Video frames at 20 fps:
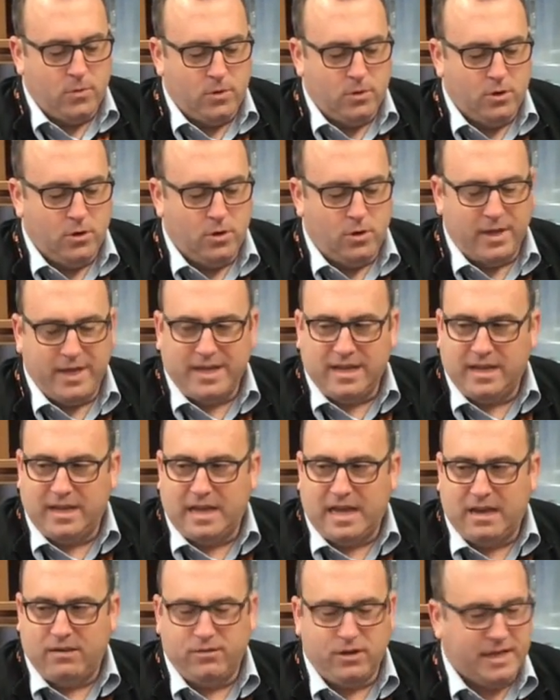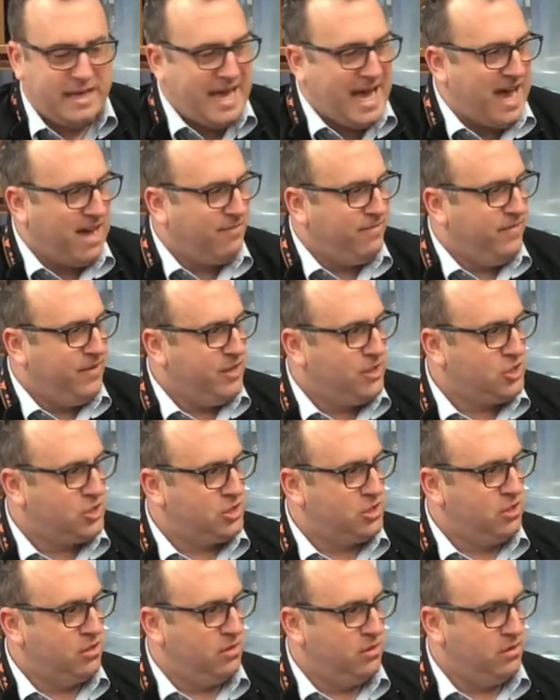you know like how a
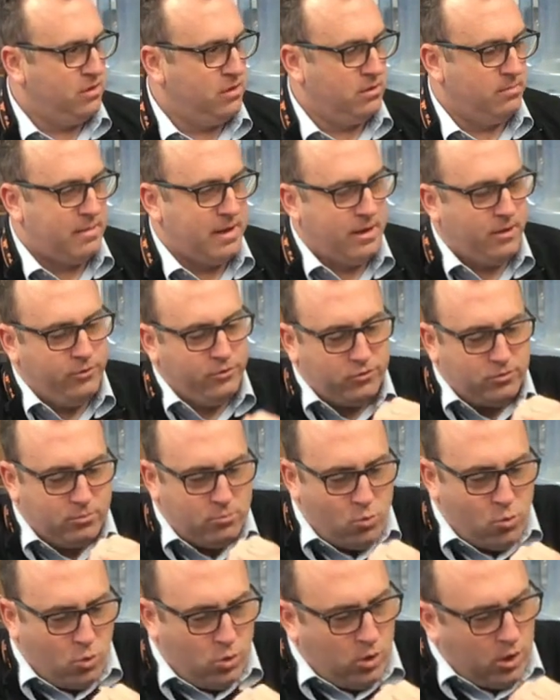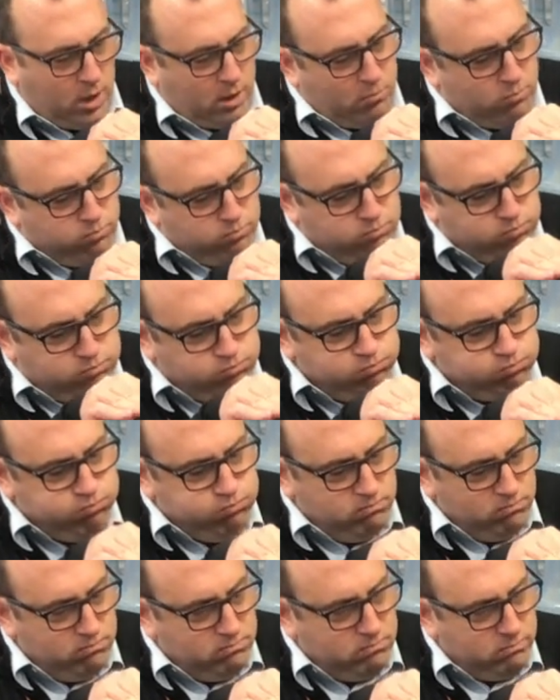catfish, their mouths are more like,
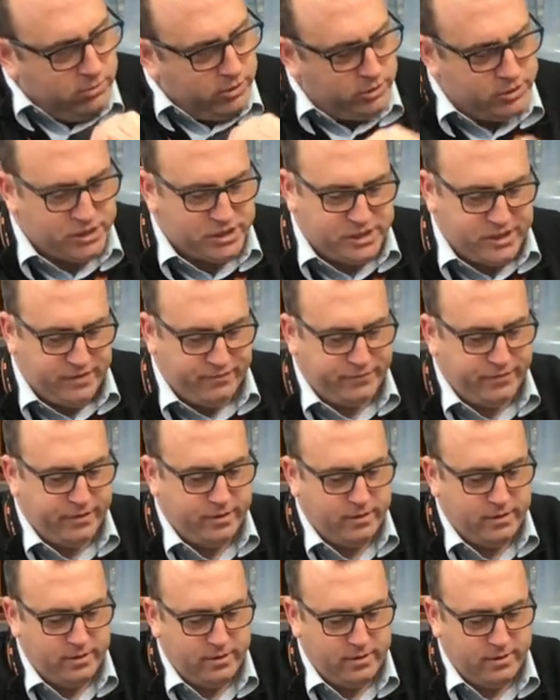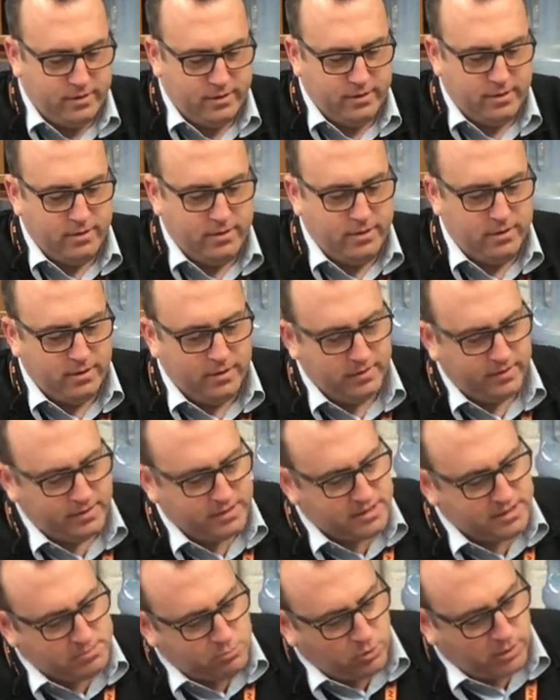they're just different.
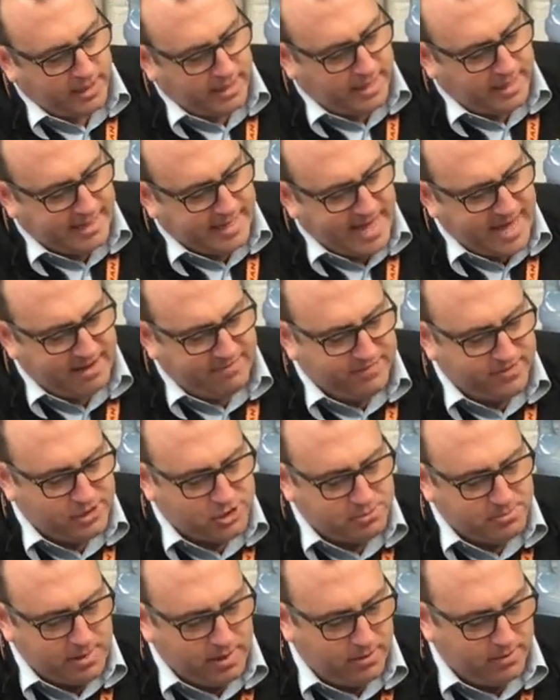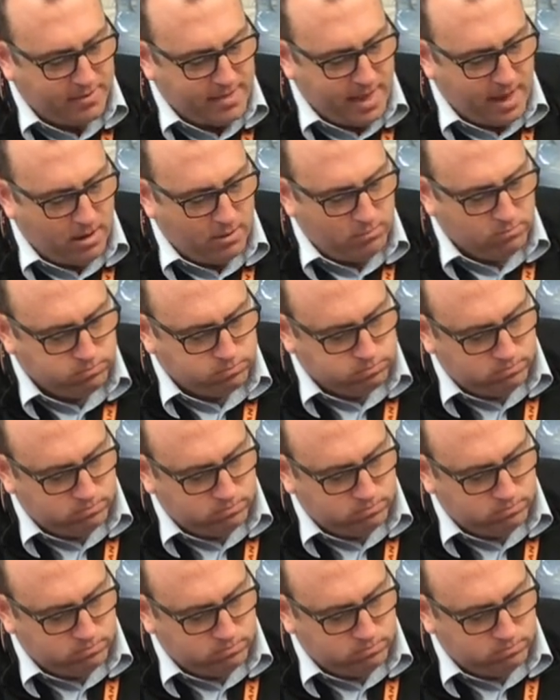This is more like a catfish mouth now.